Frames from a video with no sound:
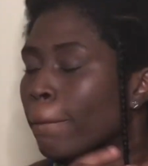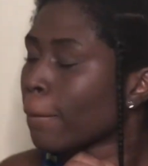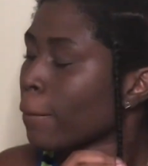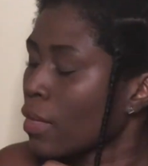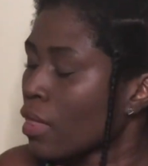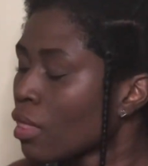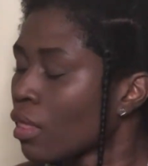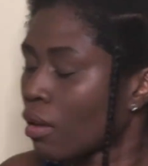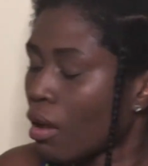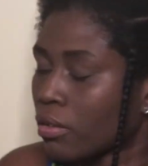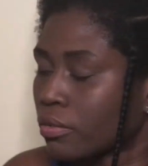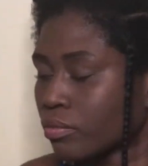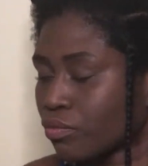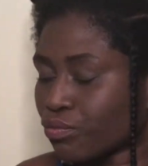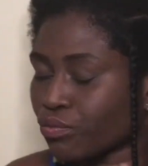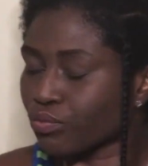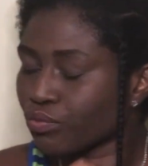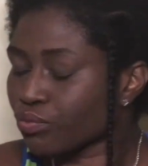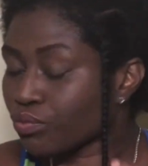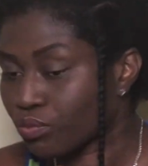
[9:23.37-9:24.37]
When I do my
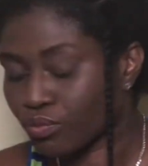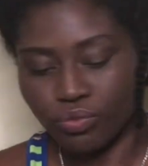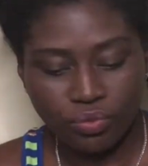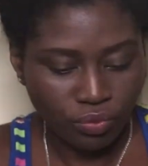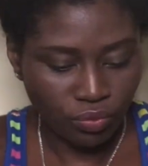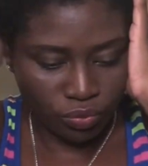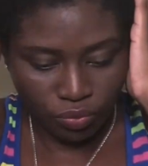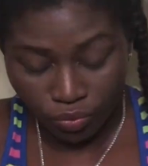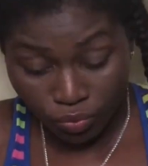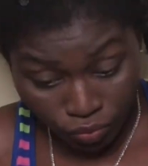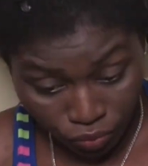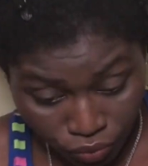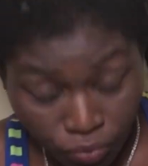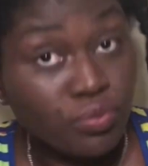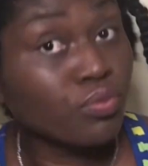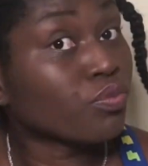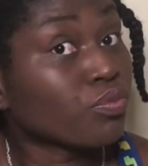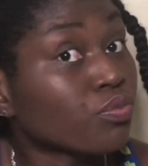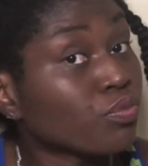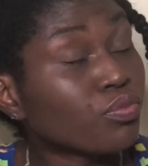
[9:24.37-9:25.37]
wash and goes,
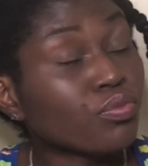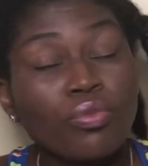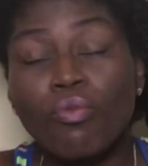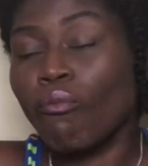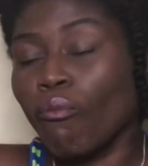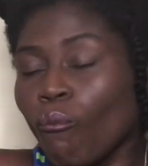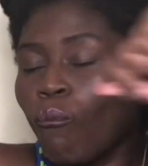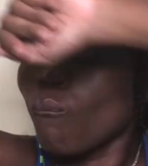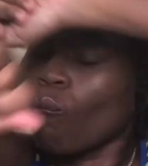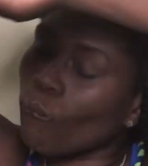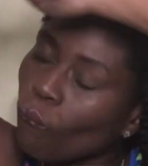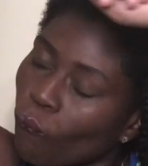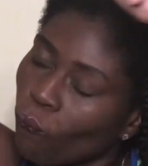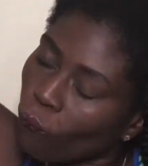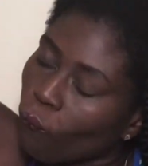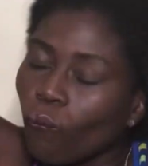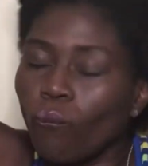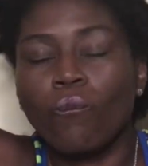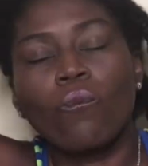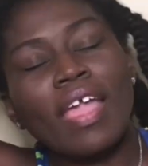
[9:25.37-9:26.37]
sometimes I get
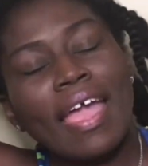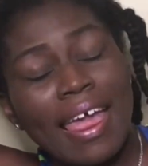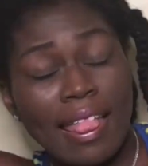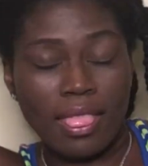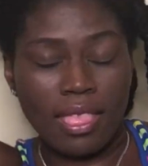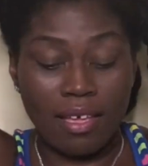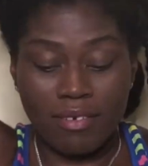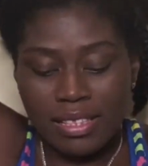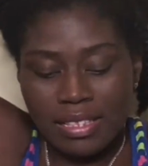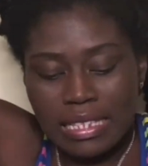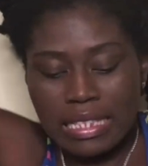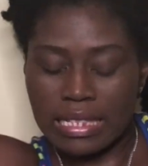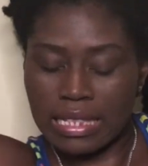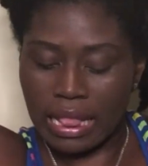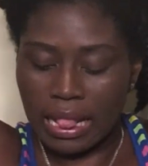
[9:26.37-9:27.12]
tangles, and